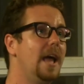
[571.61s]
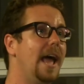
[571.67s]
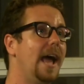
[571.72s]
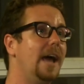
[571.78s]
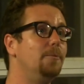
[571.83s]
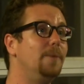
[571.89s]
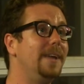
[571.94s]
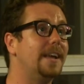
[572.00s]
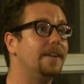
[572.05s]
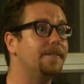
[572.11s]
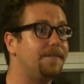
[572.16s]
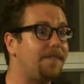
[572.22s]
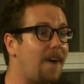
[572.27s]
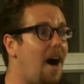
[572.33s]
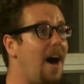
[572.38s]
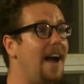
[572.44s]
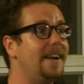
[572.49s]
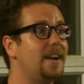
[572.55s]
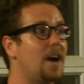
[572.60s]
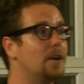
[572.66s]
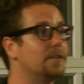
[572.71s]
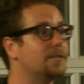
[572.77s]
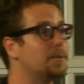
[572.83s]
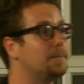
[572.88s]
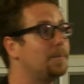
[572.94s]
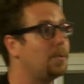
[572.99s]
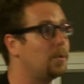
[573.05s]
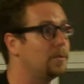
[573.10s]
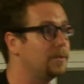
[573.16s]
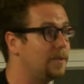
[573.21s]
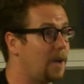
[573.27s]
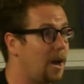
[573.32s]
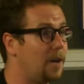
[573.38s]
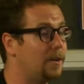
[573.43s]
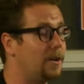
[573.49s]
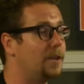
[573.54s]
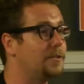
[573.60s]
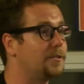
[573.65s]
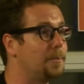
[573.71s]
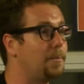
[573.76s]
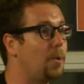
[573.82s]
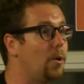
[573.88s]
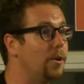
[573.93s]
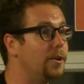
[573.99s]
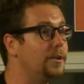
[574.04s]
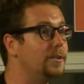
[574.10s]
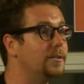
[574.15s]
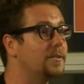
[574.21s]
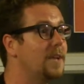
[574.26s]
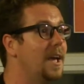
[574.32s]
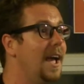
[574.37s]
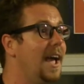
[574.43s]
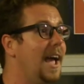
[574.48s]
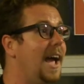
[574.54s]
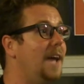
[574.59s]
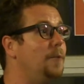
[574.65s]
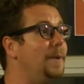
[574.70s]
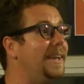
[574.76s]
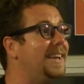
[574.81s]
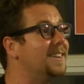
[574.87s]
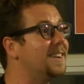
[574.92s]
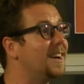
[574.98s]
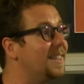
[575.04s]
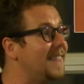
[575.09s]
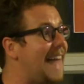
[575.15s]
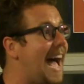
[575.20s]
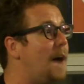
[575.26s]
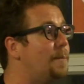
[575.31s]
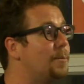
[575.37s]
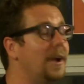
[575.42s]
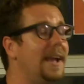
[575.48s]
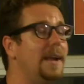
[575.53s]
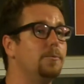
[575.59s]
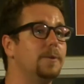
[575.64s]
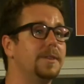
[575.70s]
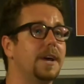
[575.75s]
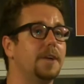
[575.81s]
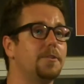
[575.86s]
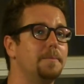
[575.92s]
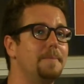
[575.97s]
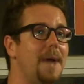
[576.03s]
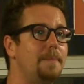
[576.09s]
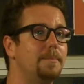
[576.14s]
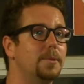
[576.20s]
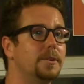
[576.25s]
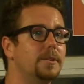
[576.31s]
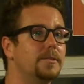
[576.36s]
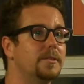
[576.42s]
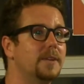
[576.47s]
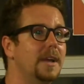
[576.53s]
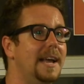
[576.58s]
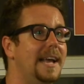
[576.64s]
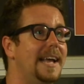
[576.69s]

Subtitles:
and we can find our supporters and we can collaborate with other members.